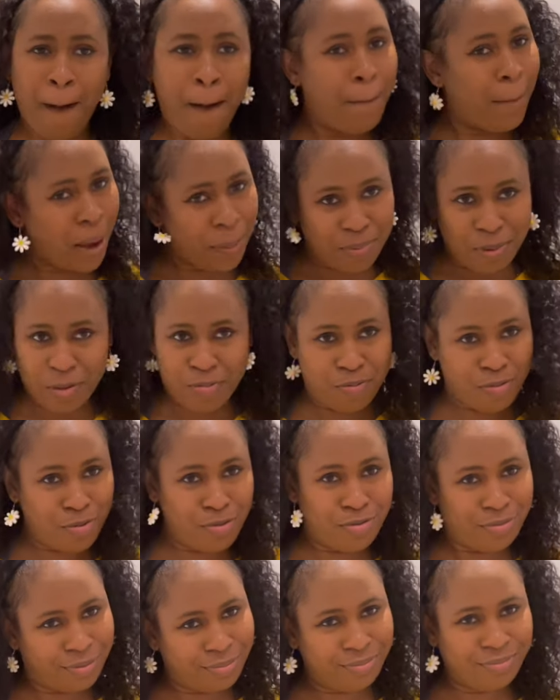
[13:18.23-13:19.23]
My
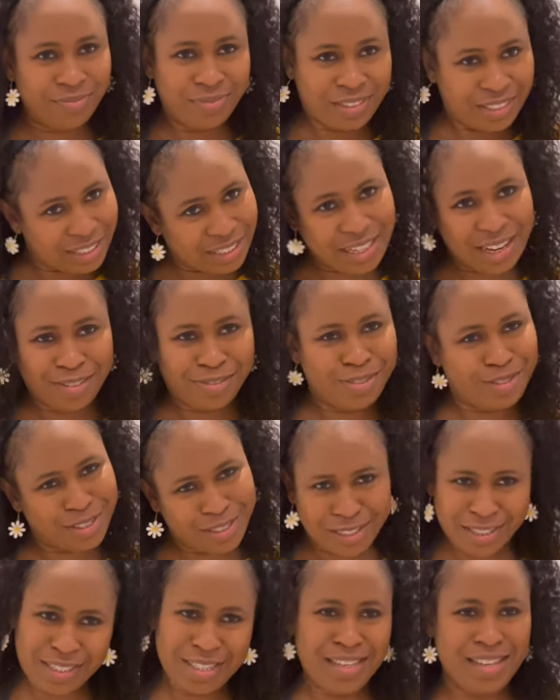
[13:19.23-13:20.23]
people deserve to
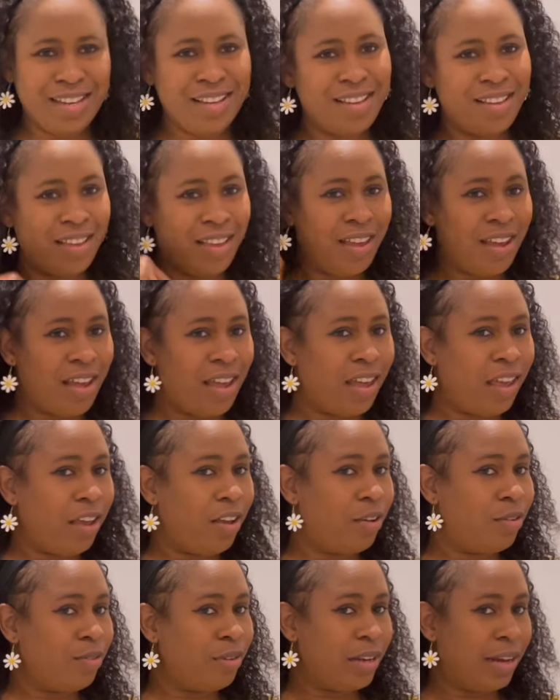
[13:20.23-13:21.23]
see in
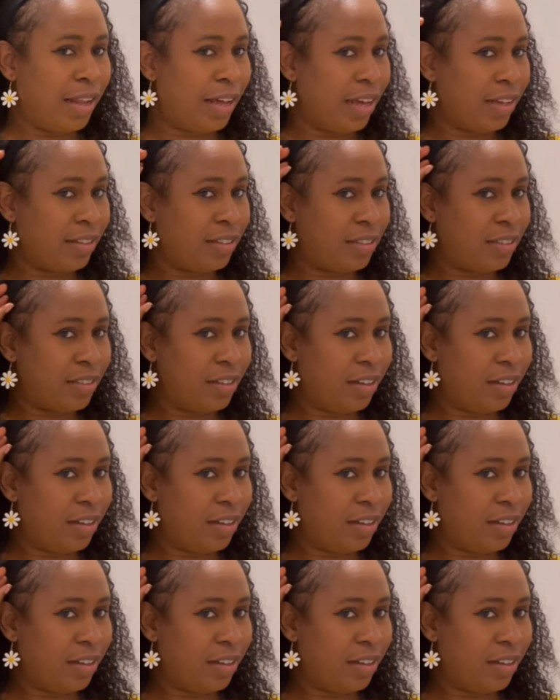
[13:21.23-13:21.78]
good light.